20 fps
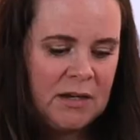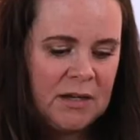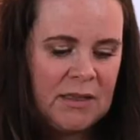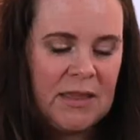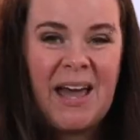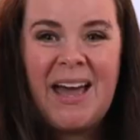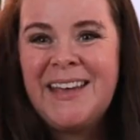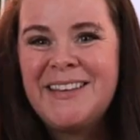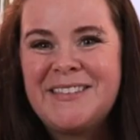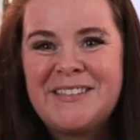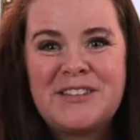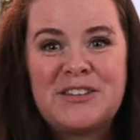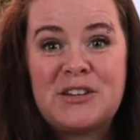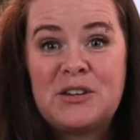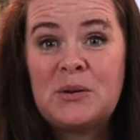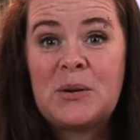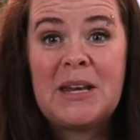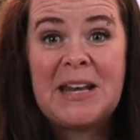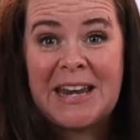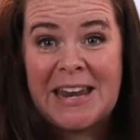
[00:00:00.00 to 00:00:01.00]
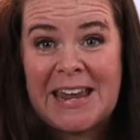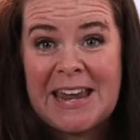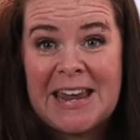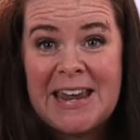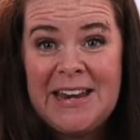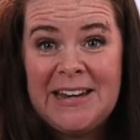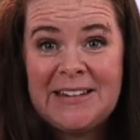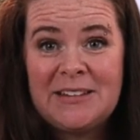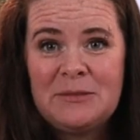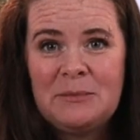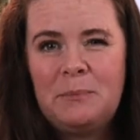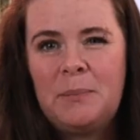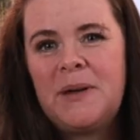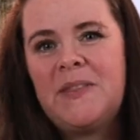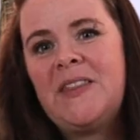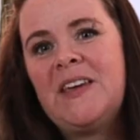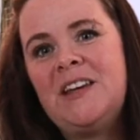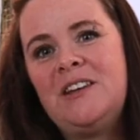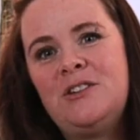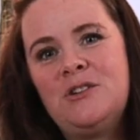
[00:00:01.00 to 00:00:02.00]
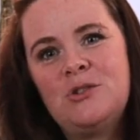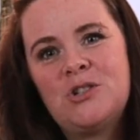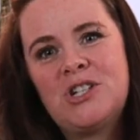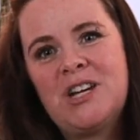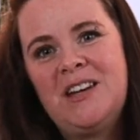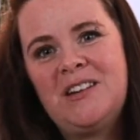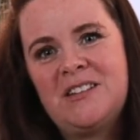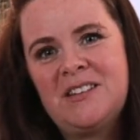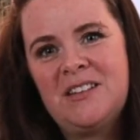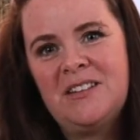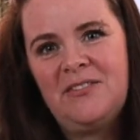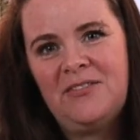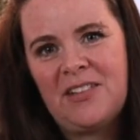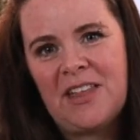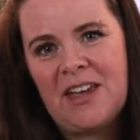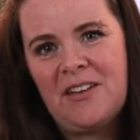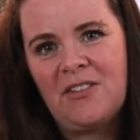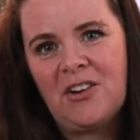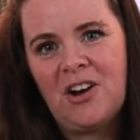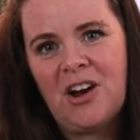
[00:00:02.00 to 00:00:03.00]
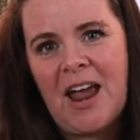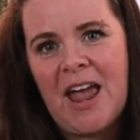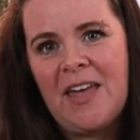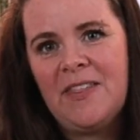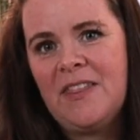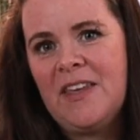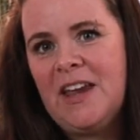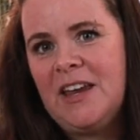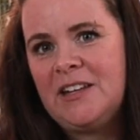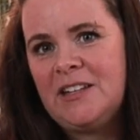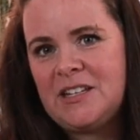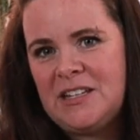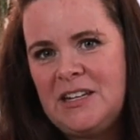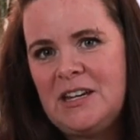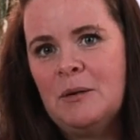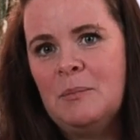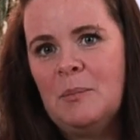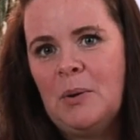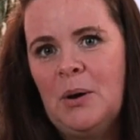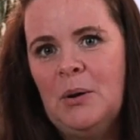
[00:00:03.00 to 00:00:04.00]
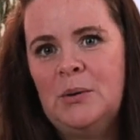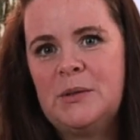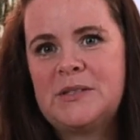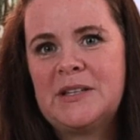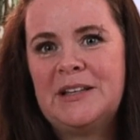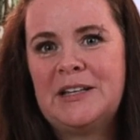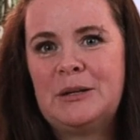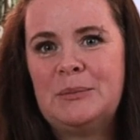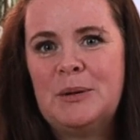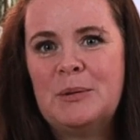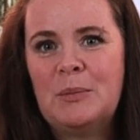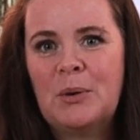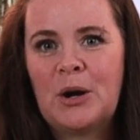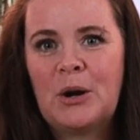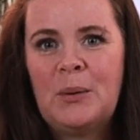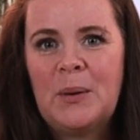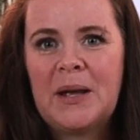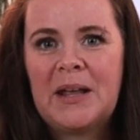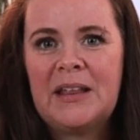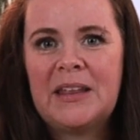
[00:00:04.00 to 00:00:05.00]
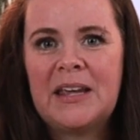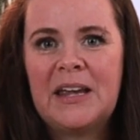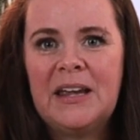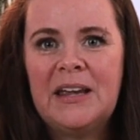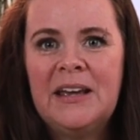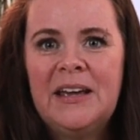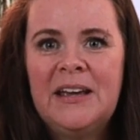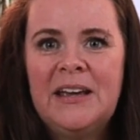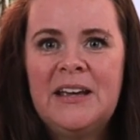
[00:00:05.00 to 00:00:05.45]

The husks you can eat, but they do change the flavor and they decompose a little bit more quickly.